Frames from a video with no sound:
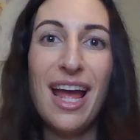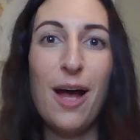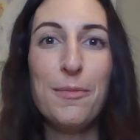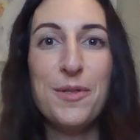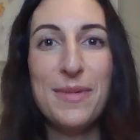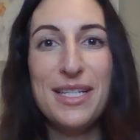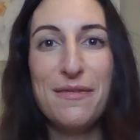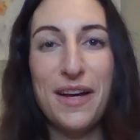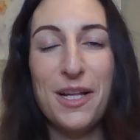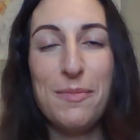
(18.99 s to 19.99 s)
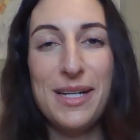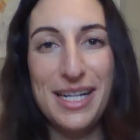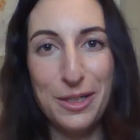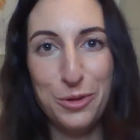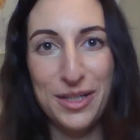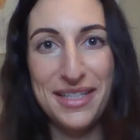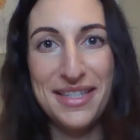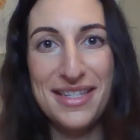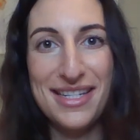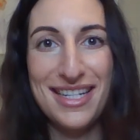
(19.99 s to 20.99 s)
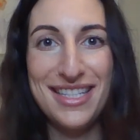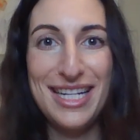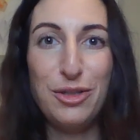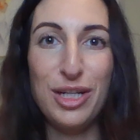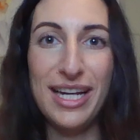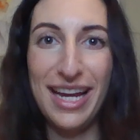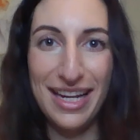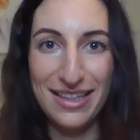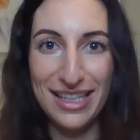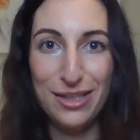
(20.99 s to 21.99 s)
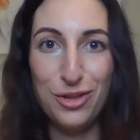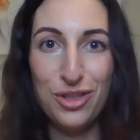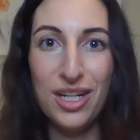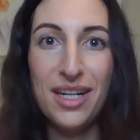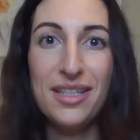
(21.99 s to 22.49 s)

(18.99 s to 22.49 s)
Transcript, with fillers: helped me develop an interest in teaching English